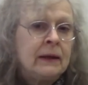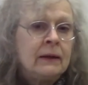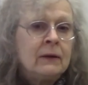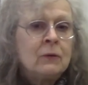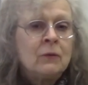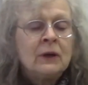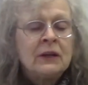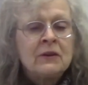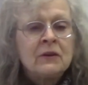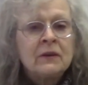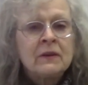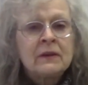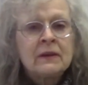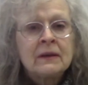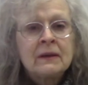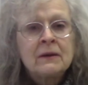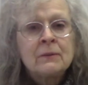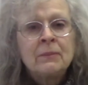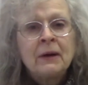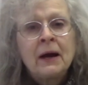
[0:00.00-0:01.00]
When you
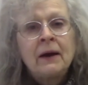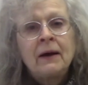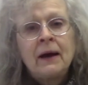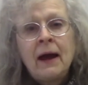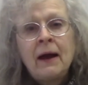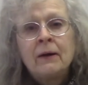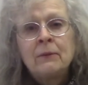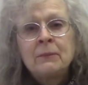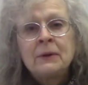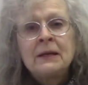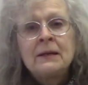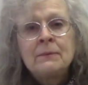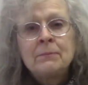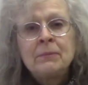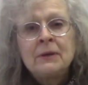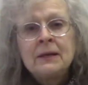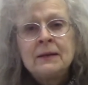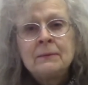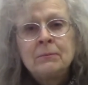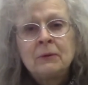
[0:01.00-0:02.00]
think about how many
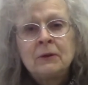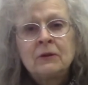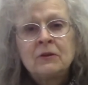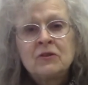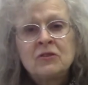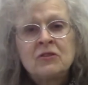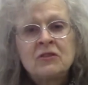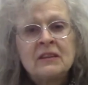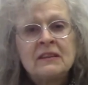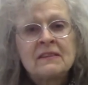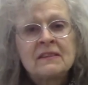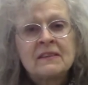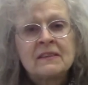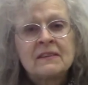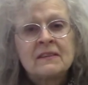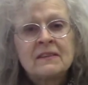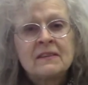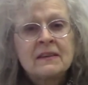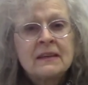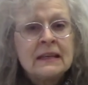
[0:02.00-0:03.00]
people
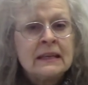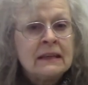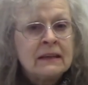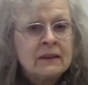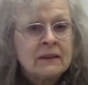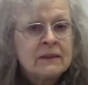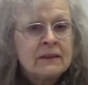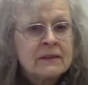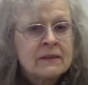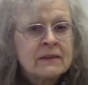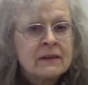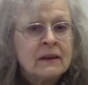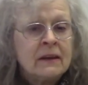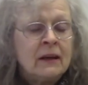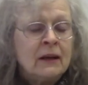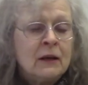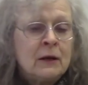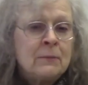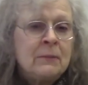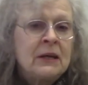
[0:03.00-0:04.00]
Jesus healed,
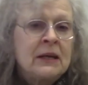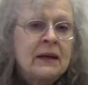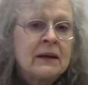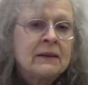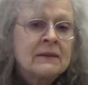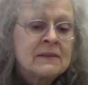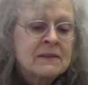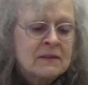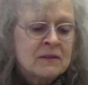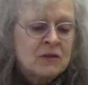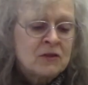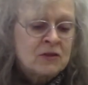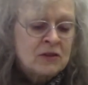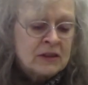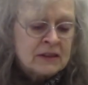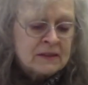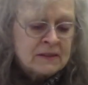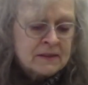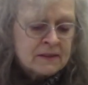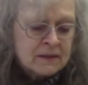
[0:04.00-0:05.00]
because
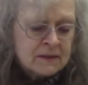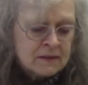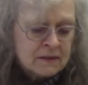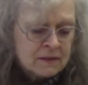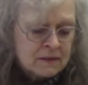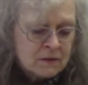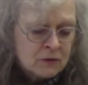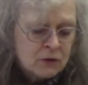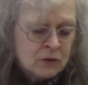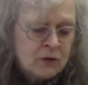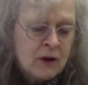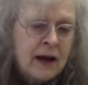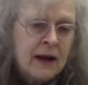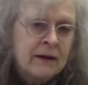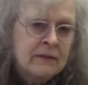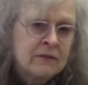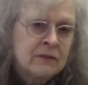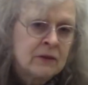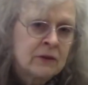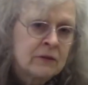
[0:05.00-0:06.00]
Jesus
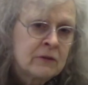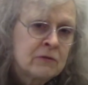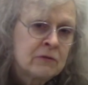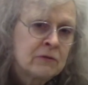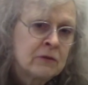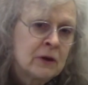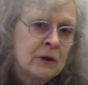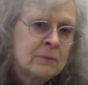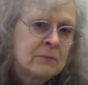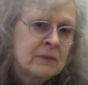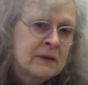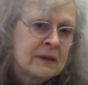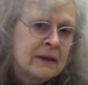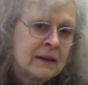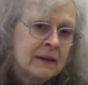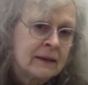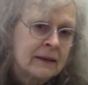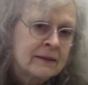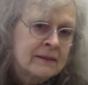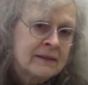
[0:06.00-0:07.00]
traveled from
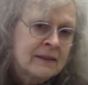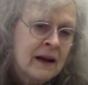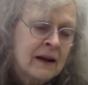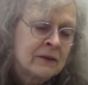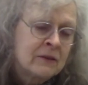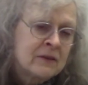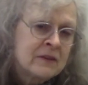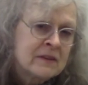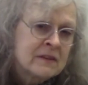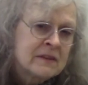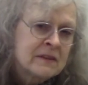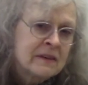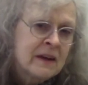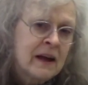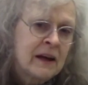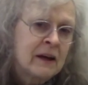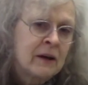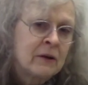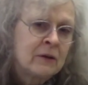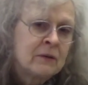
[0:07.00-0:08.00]
town to
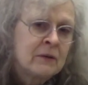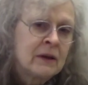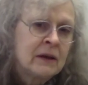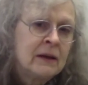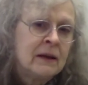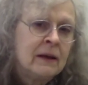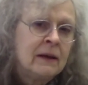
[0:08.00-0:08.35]
town,